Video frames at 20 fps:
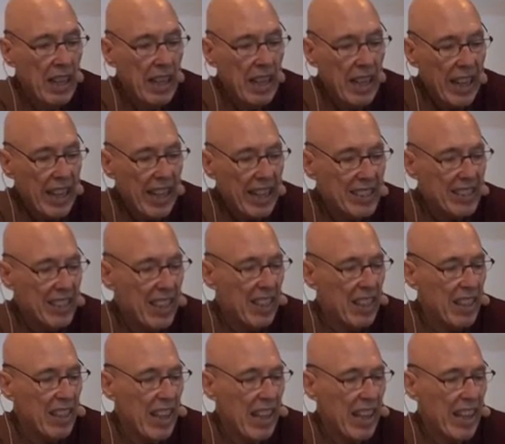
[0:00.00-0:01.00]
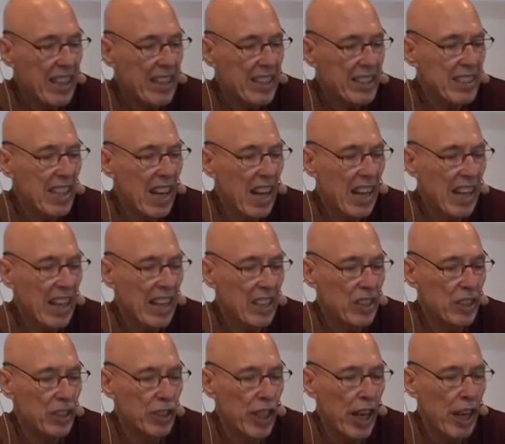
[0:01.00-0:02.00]
He has laid
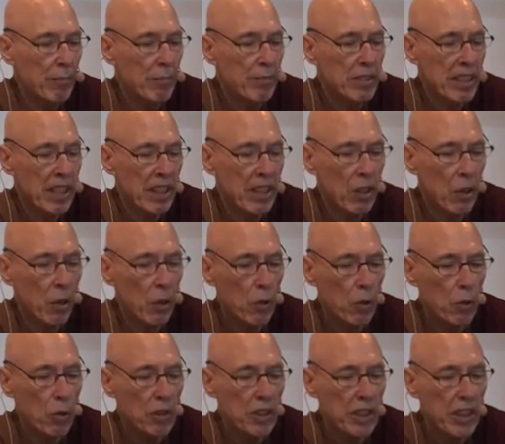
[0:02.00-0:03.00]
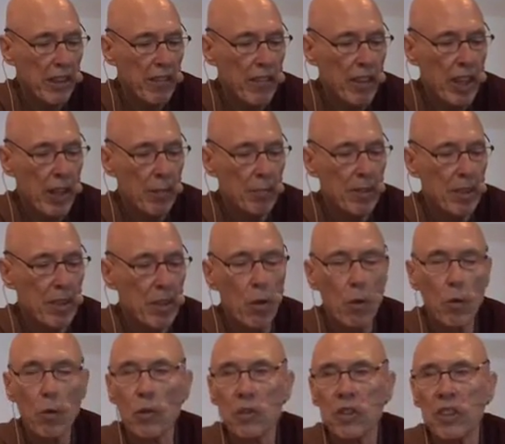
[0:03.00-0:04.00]
aside gems and gold, given up
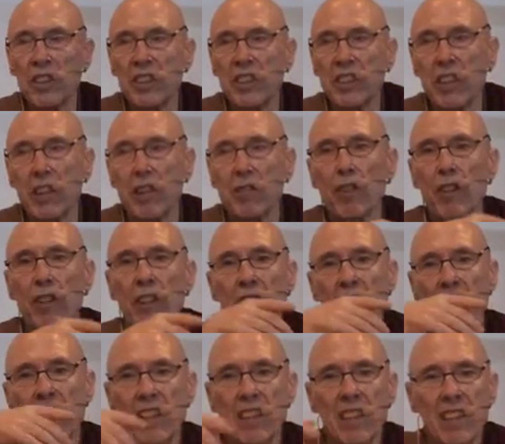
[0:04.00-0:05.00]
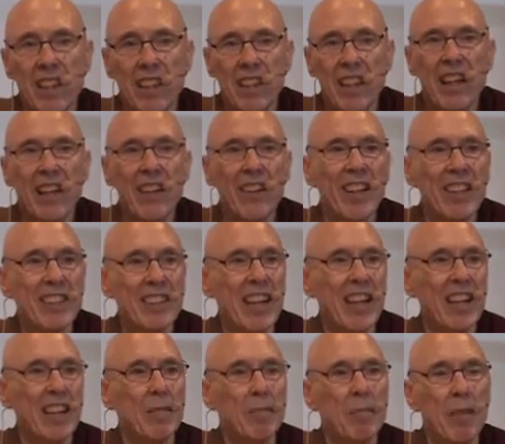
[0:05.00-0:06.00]
gold and silver. Again, that's
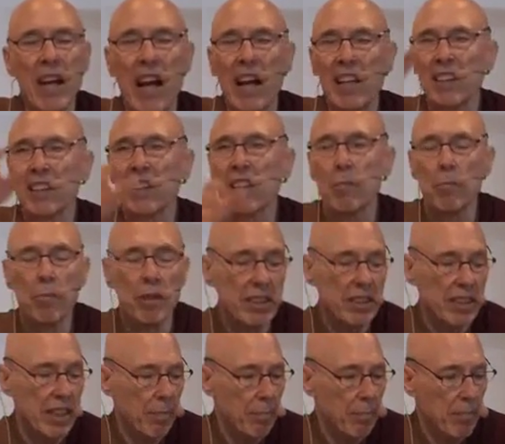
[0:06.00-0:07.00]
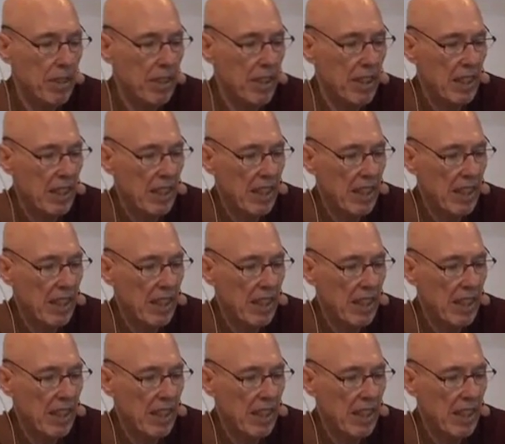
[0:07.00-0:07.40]
like a monastic precept.